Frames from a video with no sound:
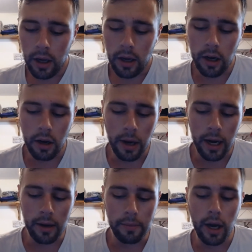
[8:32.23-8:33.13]

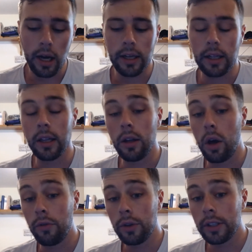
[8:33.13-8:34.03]
I am not in
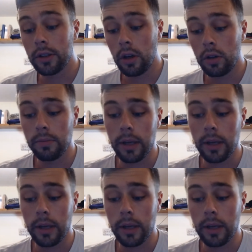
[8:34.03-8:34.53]
love with this song,